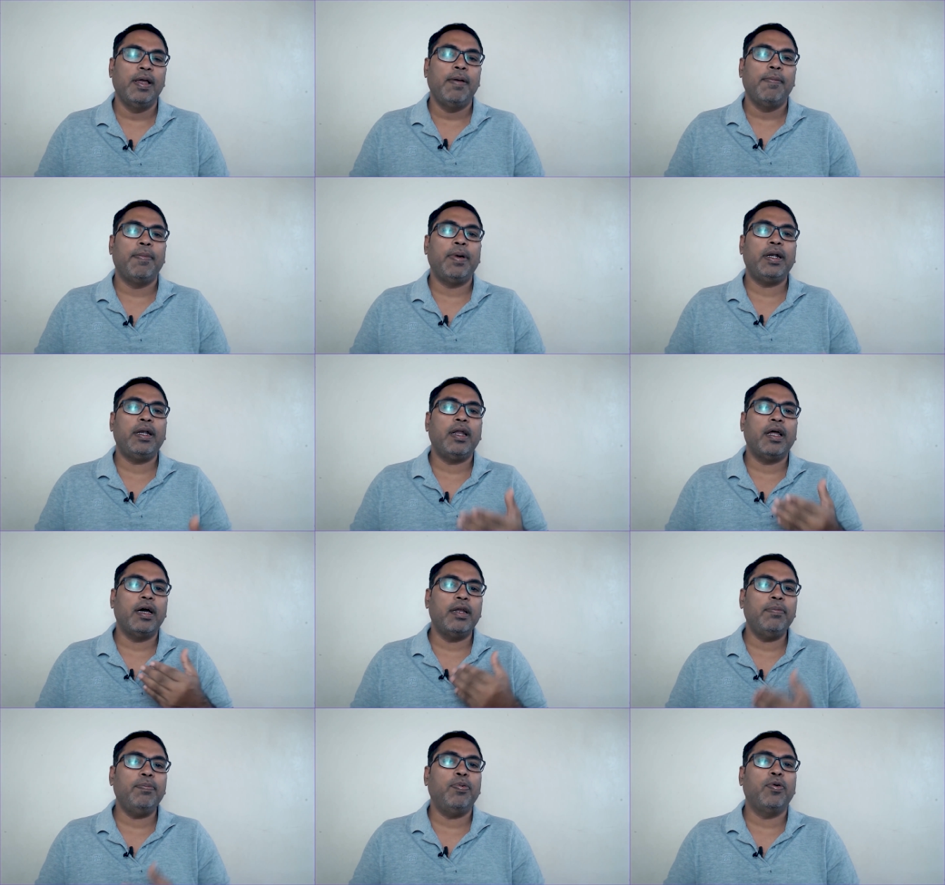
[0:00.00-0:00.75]
But
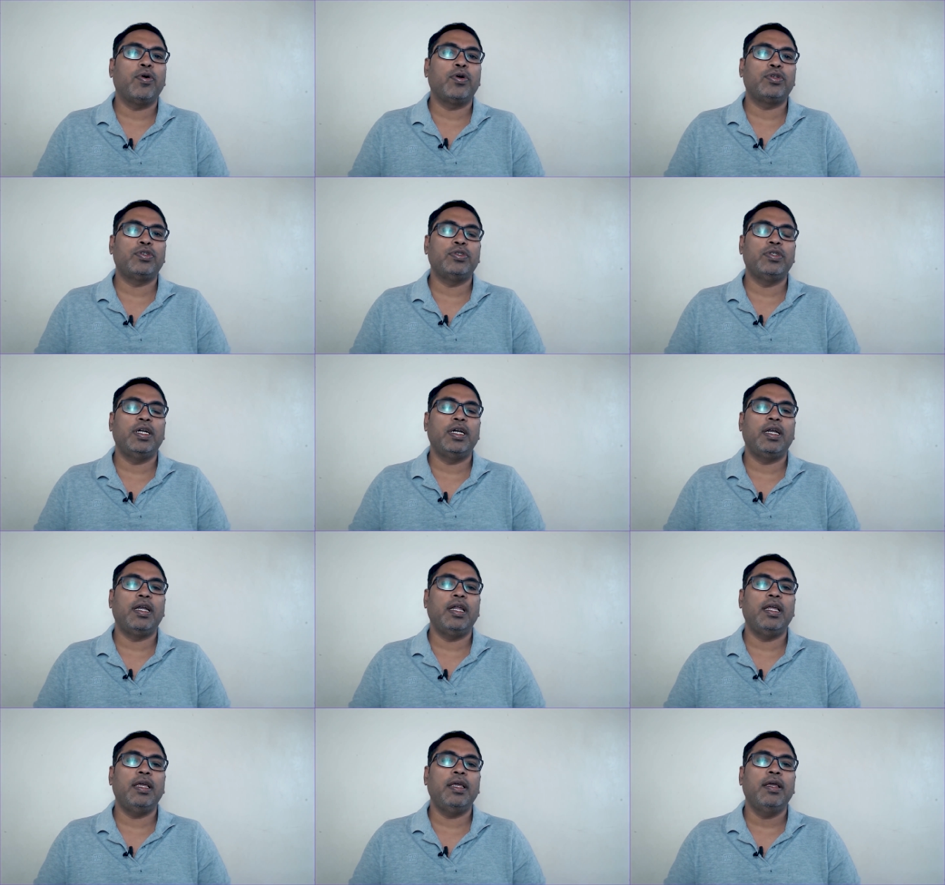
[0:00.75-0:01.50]

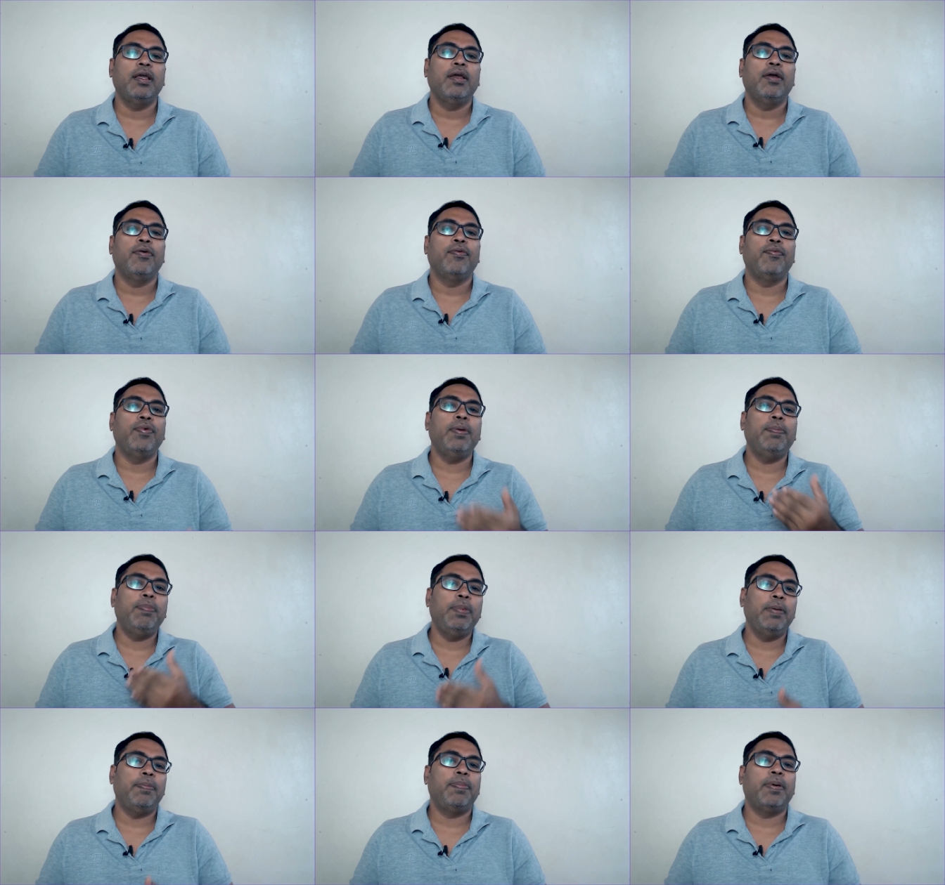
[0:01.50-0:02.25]
unfortunately, we
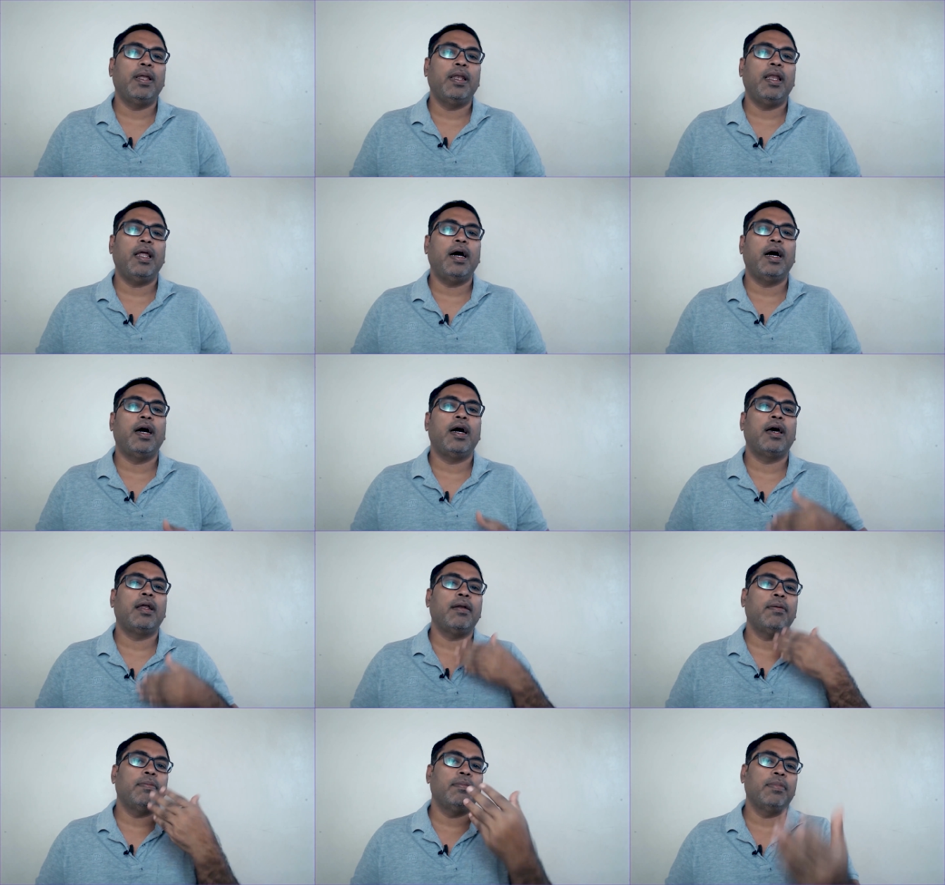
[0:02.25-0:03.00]
people
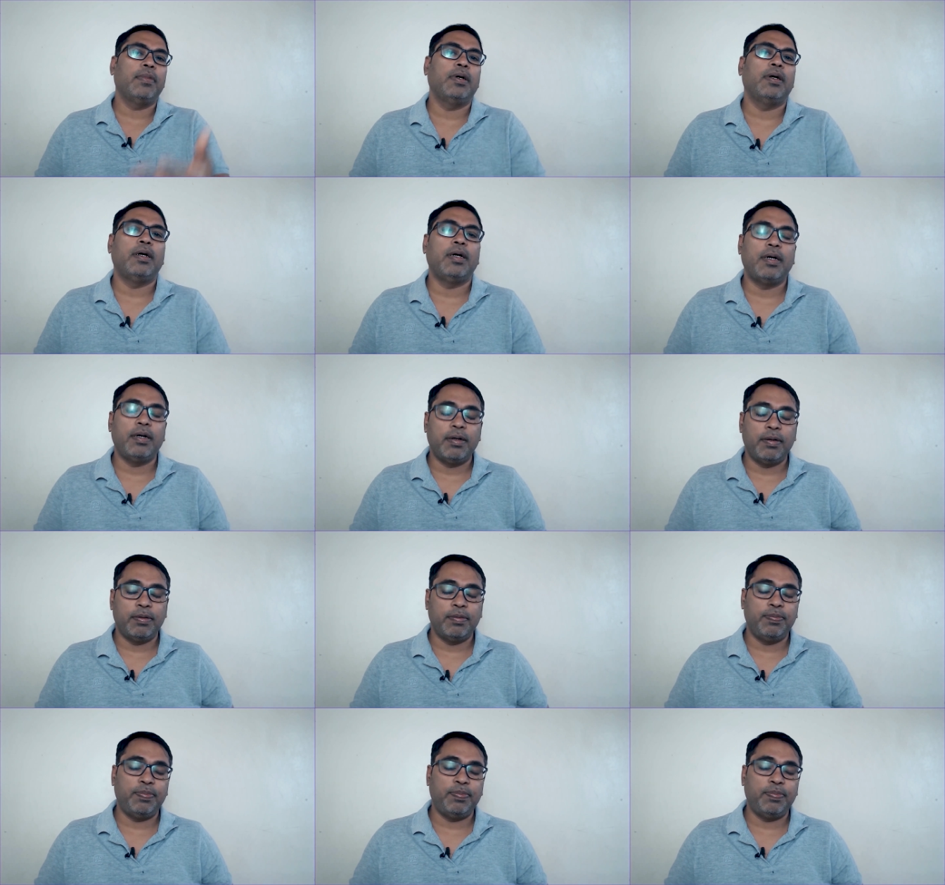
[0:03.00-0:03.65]
are uh,